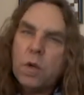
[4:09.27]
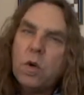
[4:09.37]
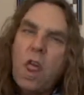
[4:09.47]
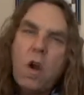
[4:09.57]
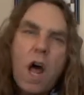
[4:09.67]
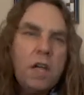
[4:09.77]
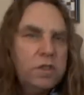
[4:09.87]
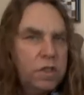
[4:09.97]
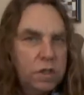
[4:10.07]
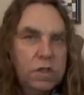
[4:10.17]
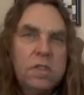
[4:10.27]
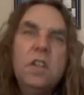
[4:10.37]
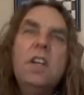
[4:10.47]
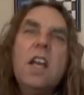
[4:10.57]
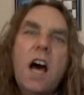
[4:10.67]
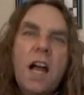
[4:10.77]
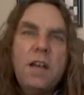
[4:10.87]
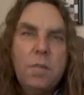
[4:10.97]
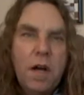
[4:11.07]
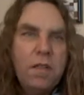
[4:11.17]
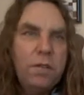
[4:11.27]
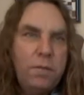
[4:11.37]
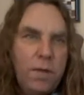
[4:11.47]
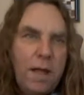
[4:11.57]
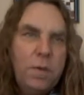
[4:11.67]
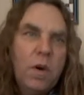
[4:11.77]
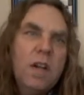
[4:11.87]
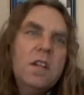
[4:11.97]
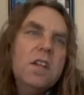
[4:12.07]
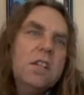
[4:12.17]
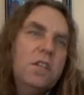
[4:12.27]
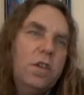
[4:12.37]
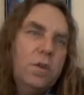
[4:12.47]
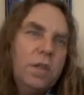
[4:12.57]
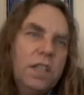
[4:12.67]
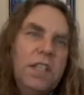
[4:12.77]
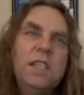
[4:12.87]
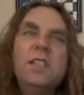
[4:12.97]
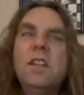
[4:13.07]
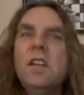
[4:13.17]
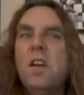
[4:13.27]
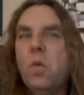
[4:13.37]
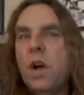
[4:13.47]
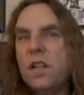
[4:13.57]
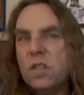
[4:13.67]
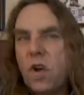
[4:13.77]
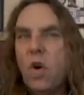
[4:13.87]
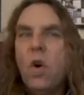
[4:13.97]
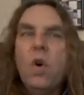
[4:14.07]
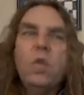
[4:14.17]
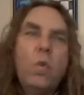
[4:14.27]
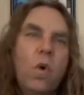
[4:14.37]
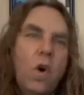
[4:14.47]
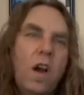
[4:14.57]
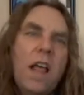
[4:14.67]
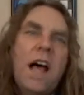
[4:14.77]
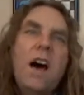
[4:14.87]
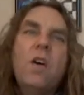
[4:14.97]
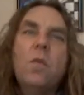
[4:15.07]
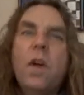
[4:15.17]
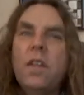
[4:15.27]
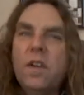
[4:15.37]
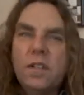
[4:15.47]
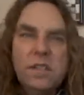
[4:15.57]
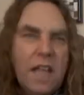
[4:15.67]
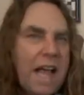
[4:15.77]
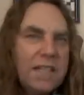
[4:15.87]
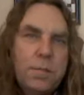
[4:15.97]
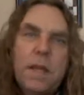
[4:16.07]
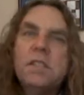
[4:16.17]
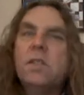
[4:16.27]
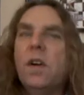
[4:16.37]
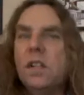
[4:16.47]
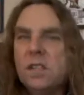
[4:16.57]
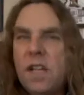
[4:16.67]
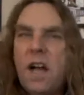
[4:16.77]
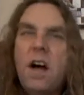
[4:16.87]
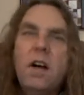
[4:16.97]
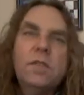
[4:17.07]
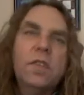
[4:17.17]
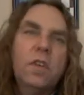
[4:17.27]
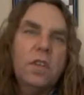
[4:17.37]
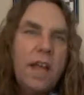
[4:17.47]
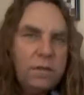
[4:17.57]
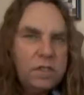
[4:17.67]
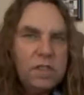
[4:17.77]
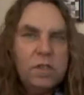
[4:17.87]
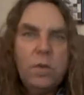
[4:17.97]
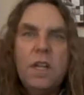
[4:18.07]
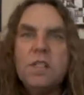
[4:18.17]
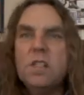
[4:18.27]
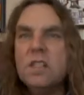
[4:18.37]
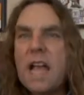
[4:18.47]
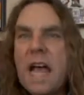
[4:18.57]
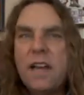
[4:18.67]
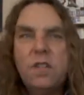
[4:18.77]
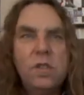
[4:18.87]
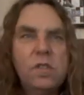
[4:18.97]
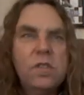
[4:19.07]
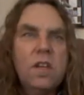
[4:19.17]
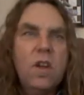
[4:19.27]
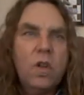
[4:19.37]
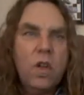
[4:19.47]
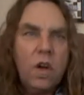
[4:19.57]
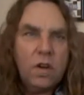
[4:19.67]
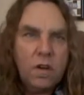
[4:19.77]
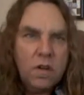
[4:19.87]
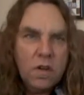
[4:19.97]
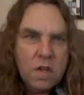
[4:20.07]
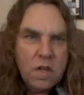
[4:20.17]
numerological 9-month of February to release what is old, worn out, whether it's aspects of ourselves or life situations, attitudes that no longer